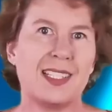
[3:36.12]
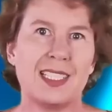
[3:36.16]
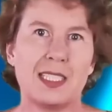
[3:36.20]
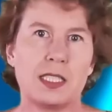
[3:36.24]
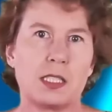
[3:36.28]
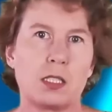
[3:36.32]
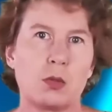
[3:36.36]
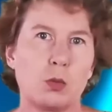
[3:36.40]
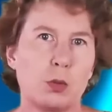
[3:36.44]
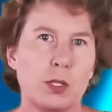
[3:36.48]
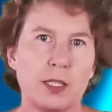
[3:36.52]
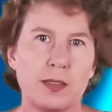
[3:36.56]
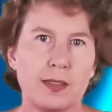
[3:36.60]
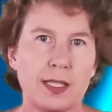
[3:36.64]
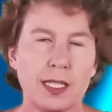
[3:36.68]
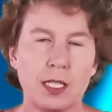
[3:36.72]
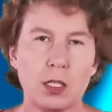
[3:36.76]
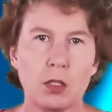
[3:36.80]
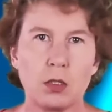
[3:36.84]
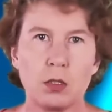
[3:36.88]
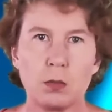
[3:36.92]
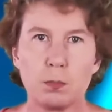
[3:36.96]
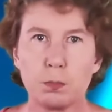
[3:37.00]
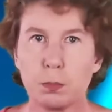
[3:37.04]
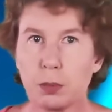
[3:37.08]
That's what they
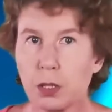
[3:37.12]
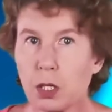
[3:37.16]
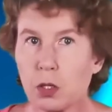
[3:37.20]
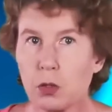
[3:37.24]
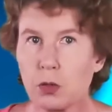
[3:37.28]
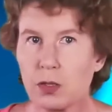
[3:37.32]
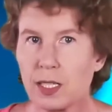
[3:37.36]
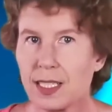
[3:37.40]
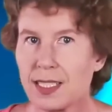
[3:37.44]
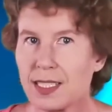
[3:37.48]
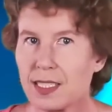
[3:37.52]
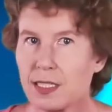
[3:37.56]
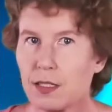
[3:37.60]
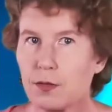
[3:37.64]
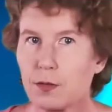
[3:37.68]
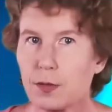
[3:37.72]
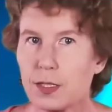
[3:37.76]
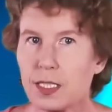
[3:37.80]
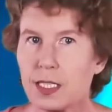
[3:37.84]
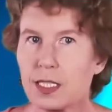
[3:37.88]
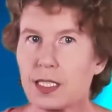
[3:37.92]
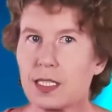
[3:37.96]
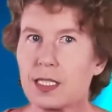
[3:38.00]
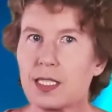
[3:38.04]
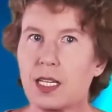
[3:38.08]
call progress in
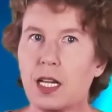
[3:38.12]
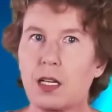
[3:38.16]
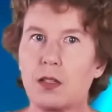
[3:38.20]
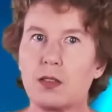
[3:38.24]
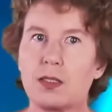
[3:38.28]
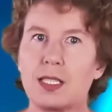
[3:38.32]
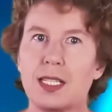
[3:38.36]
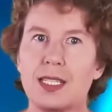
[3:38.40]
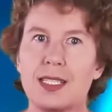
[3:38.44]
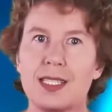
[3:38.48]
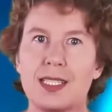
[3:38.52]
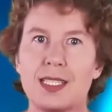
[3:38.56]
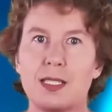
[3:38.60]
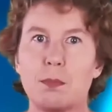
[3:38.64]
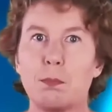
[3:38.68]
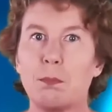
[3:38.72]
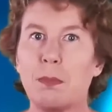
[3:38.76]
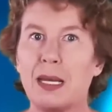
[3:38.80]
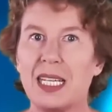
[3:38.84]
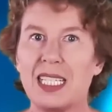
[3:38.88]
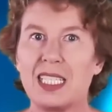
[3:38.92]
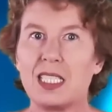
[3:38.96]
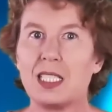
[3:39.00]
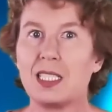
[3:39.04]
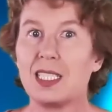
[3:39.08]
physics nowadays,
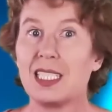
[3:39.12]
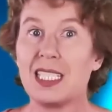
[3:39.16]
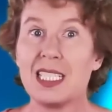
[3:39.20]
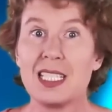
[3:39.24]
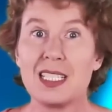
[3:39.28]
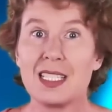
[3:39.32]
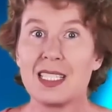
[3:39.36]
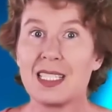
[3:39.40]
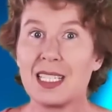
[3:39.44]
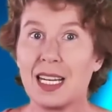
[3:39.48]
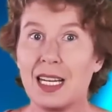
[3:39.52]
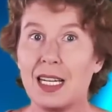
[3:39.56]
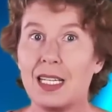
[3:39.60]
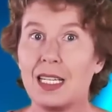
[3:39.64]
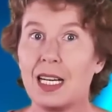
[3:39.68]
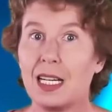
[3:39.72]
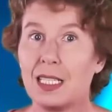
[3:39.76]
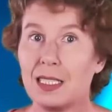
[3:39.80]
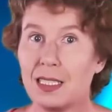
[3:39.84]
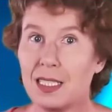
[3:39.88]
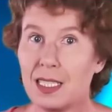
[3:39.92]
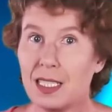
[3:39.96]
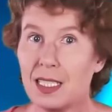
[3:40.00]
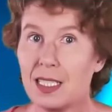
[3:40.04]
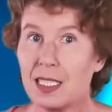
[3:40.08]
making insane
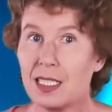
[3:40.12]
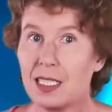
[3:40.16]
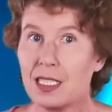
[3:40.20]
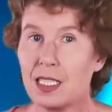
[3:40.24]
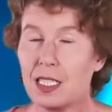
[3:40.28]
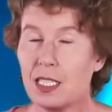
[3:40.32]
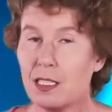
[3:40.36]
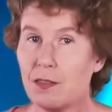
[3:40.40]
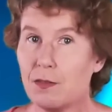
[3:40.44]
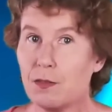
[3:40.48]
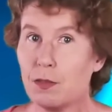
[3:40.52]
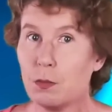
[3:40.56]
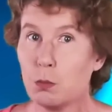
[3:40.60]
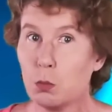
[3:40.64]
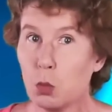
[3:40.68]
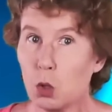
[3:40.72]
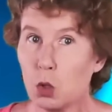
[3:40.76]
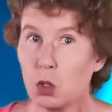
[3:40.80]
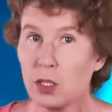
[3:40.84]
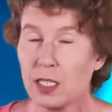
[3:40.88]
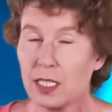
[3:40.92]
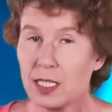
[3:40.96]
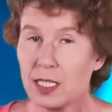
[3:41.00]
ideas even more